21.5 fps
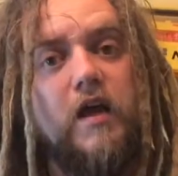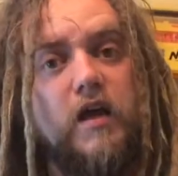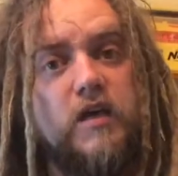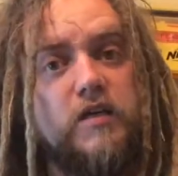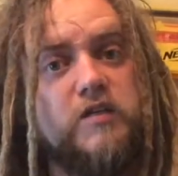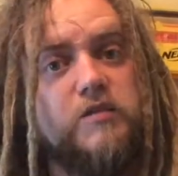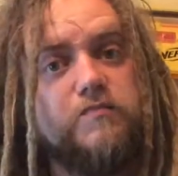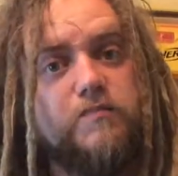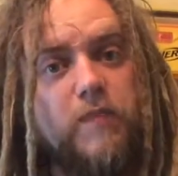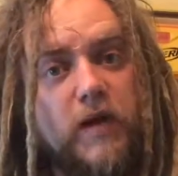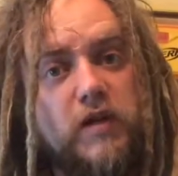
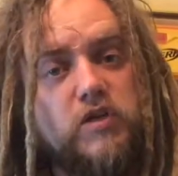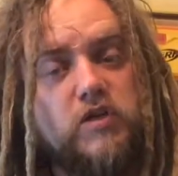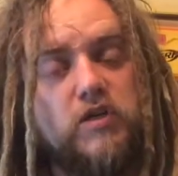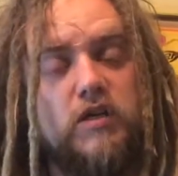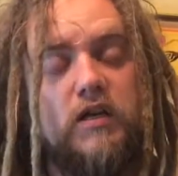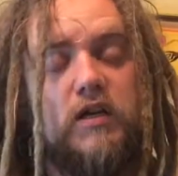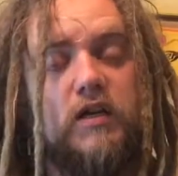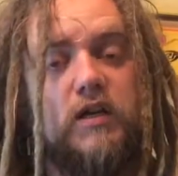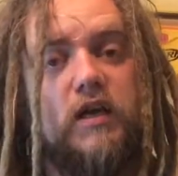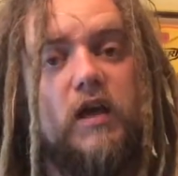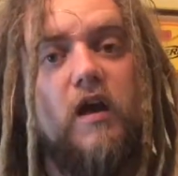
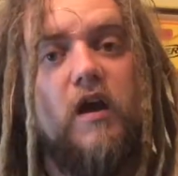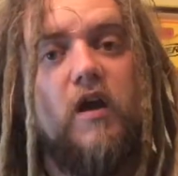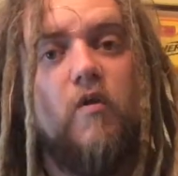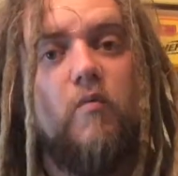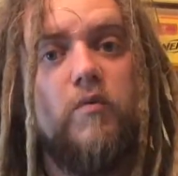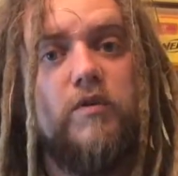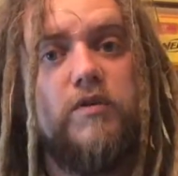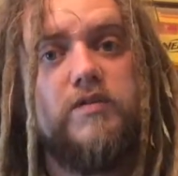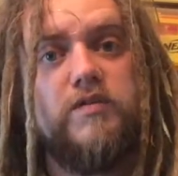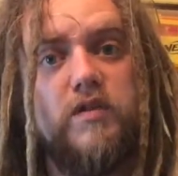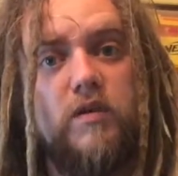especially
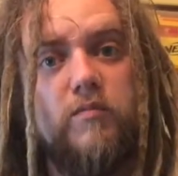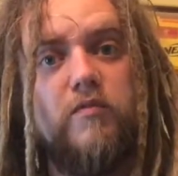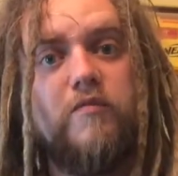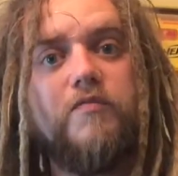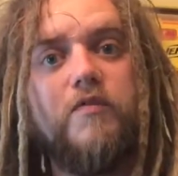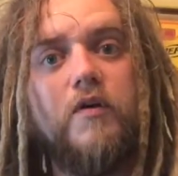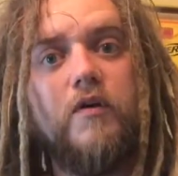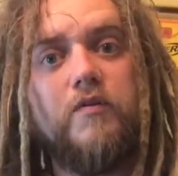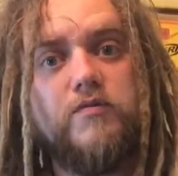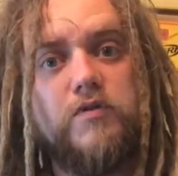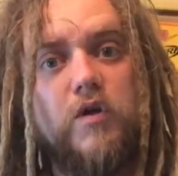with some of
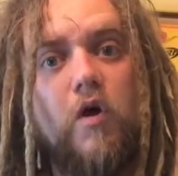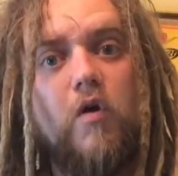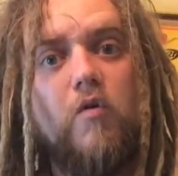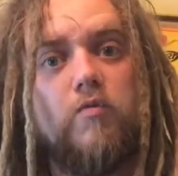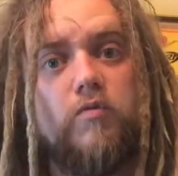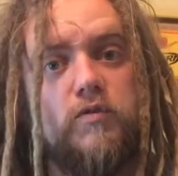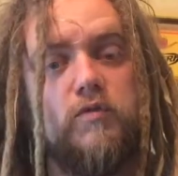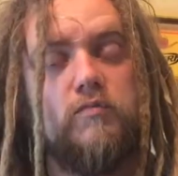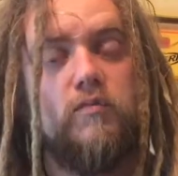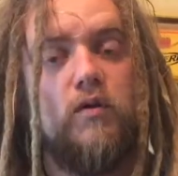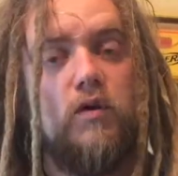those older